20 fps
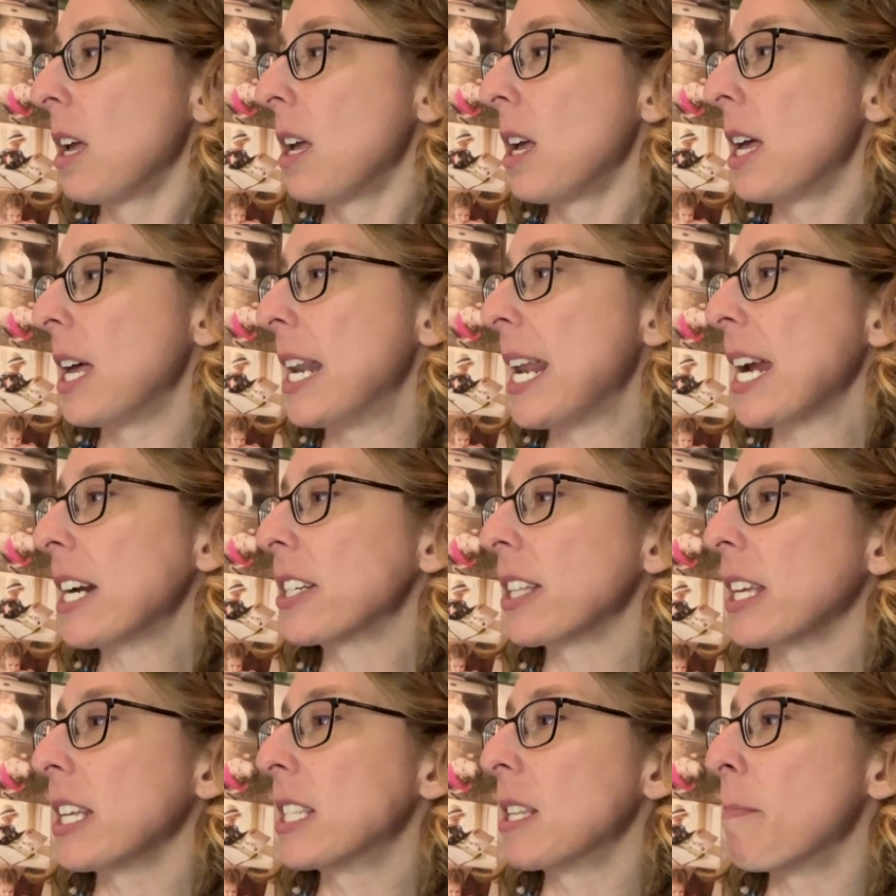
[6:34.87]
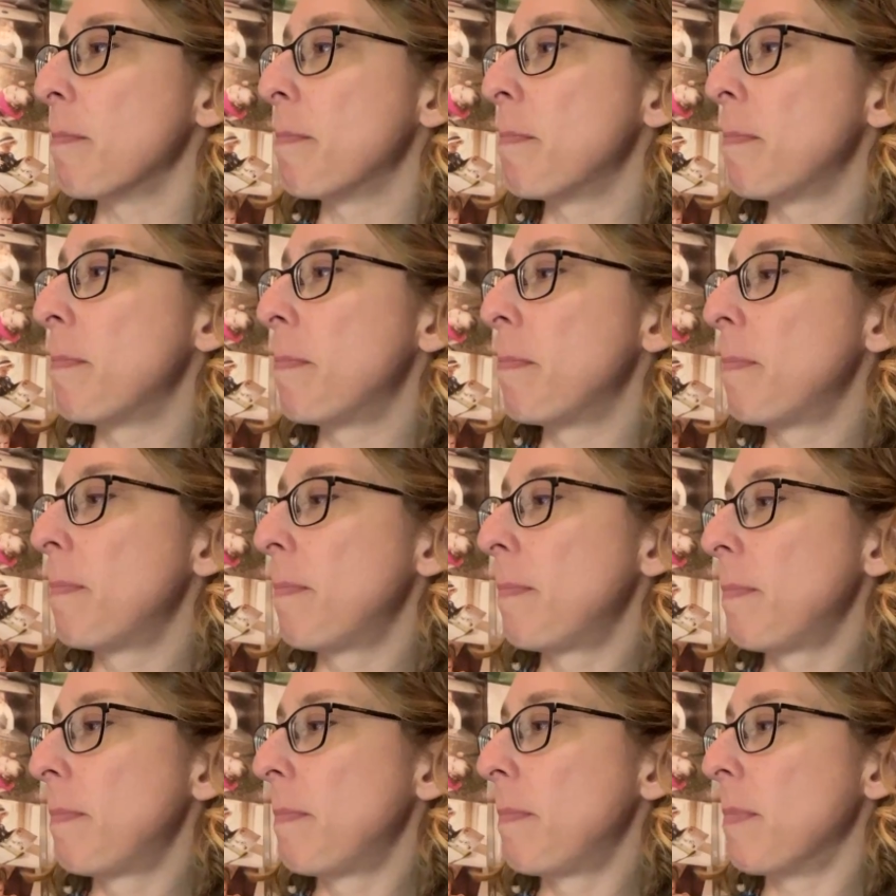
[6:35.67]
And actually it's a,
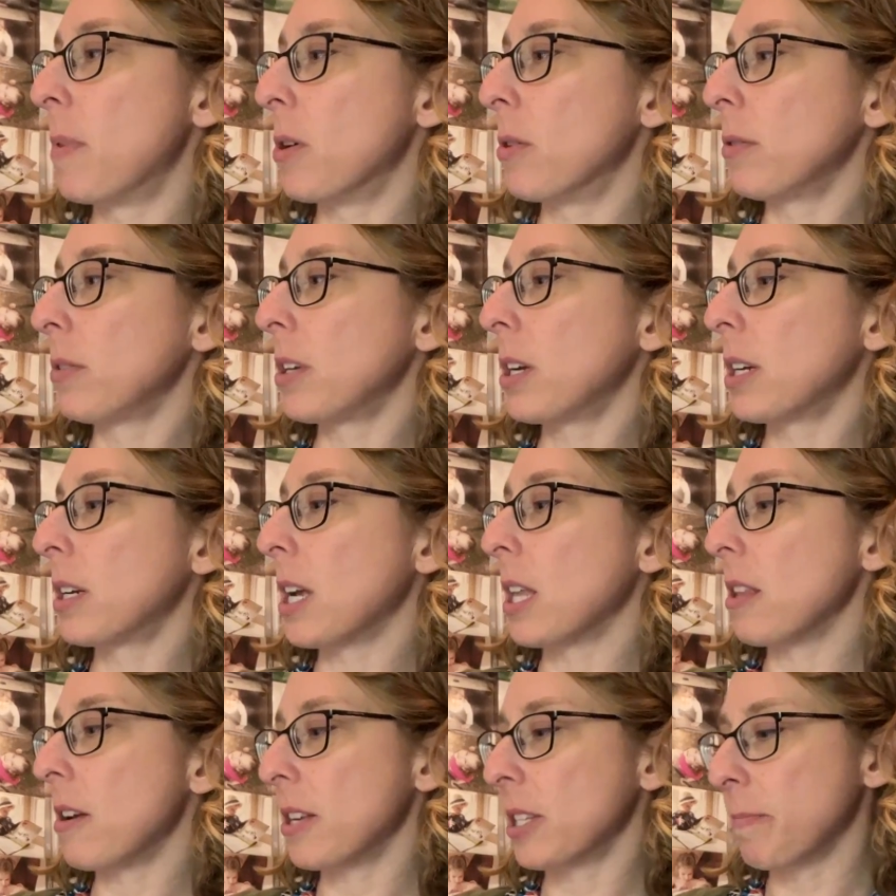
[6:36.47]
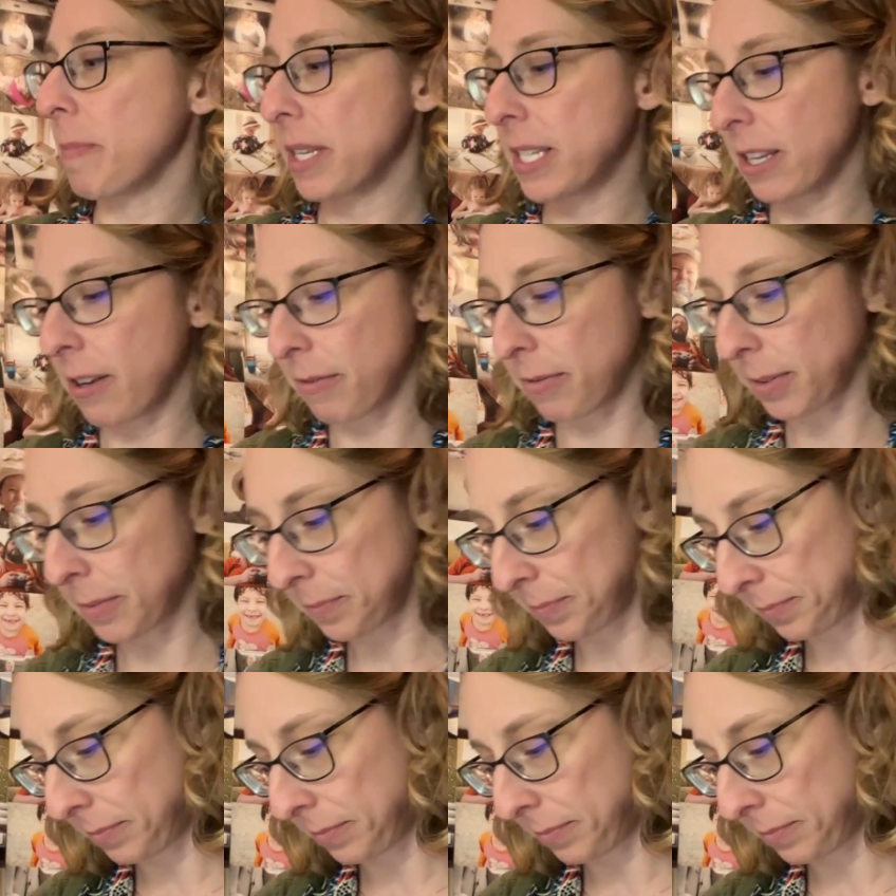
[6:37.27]
hold on, I lost myself.